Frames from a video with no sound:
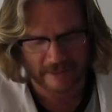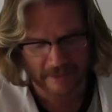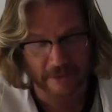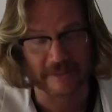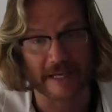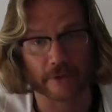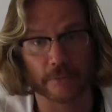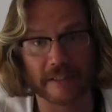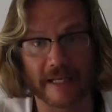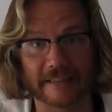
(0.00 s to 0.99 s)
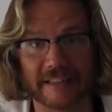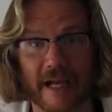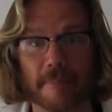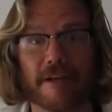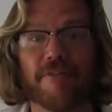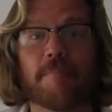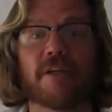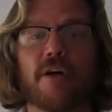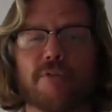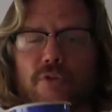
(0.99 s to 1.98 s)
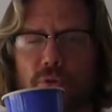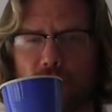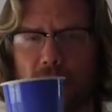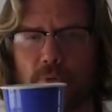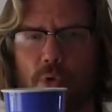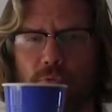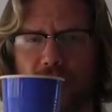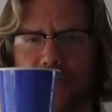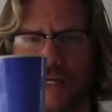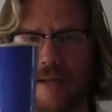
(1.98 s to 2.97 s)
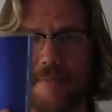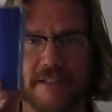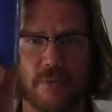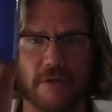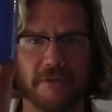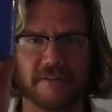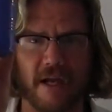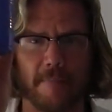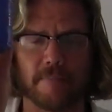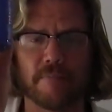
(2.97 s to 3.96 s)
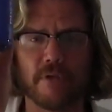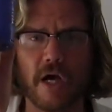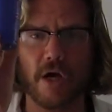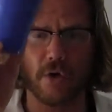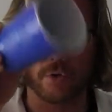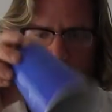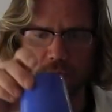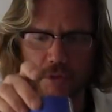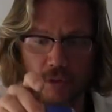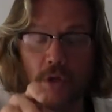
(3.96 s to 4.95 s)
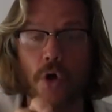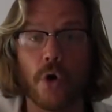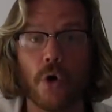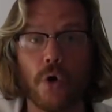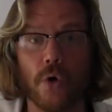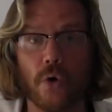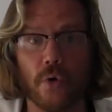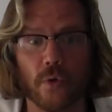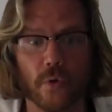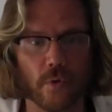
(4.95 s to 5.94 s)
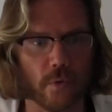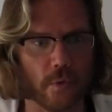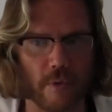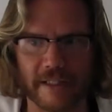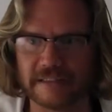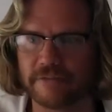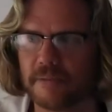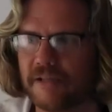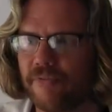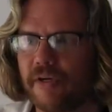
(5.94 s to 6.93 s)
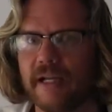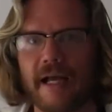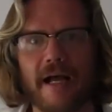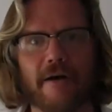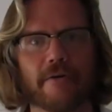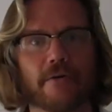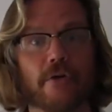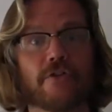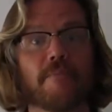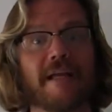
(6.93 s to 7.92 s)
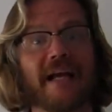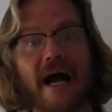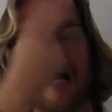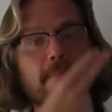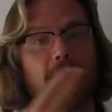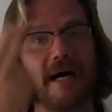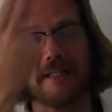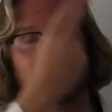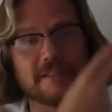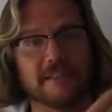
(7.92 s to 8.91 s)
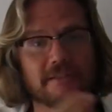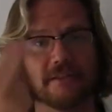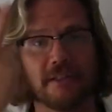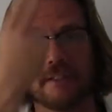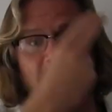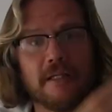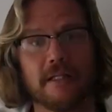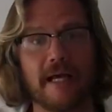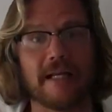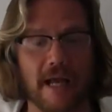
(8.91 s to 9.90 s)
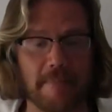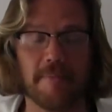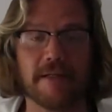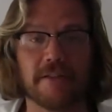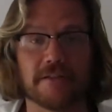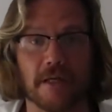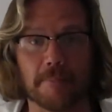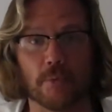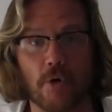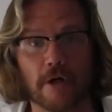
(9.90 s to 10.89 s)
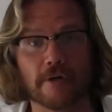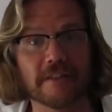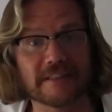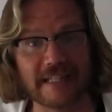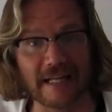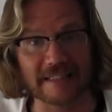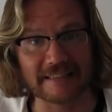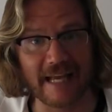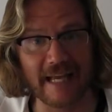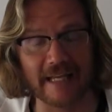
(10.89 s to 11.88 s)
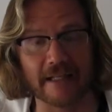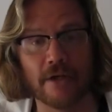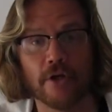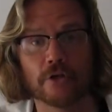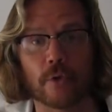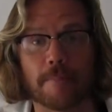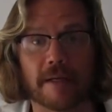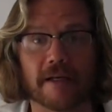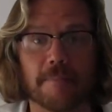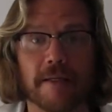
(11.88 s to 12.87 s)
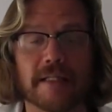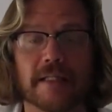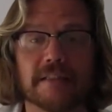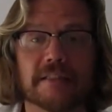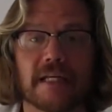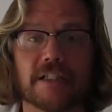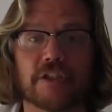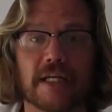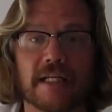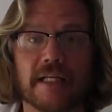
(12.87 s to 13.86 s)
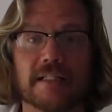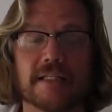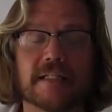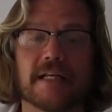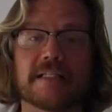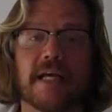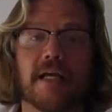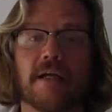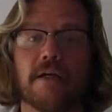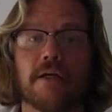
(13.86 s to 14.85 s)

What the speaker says: Because now they're realizing I'm going to flip the cups over this time. Is the water in this cup? No. Oh, why is everybody freaking out? Because they're making a hypothesis that I'm about to dump the water on Sally's head. So I pick it up like this, and I shake it like this, and I say,